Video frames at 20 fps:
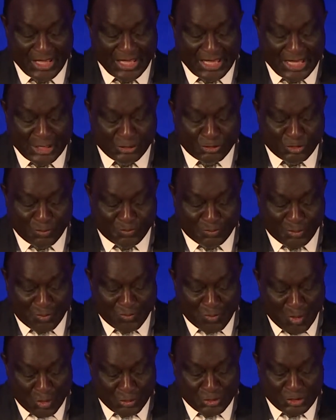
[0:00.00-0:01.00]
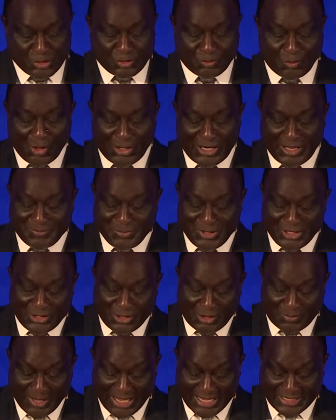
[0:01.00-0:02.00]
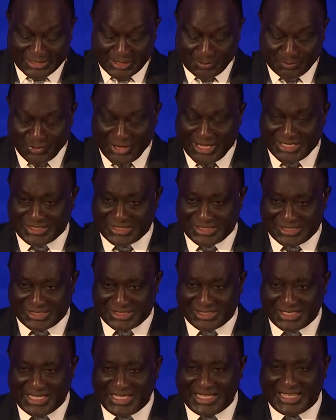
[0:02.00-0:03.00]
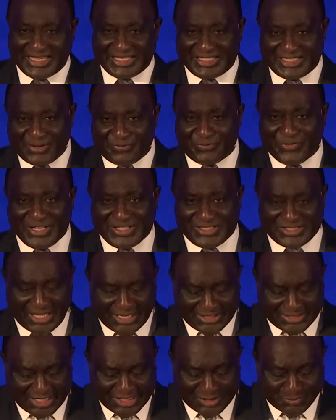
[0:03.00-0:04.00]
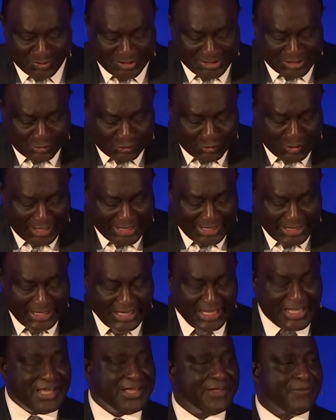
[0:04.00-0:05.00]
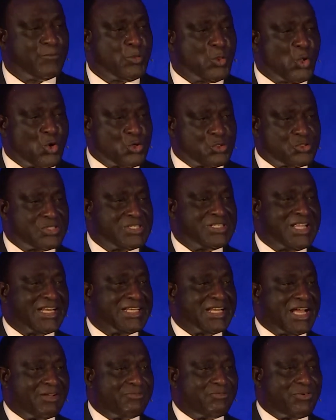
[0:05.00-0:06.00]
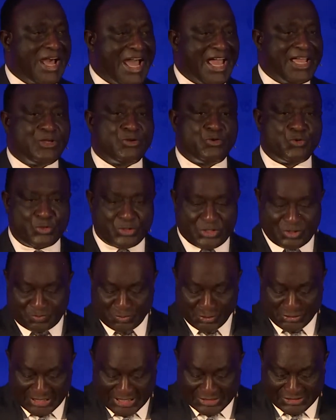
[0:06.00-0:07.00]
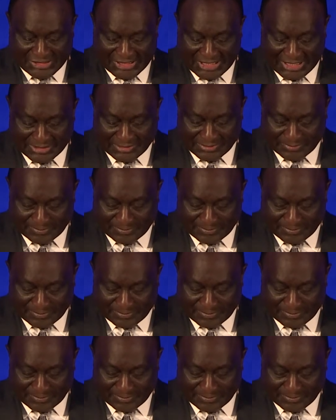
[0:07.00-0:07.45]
is to promote small and medium enterprises in different sectors, particularly those that have high growth potential.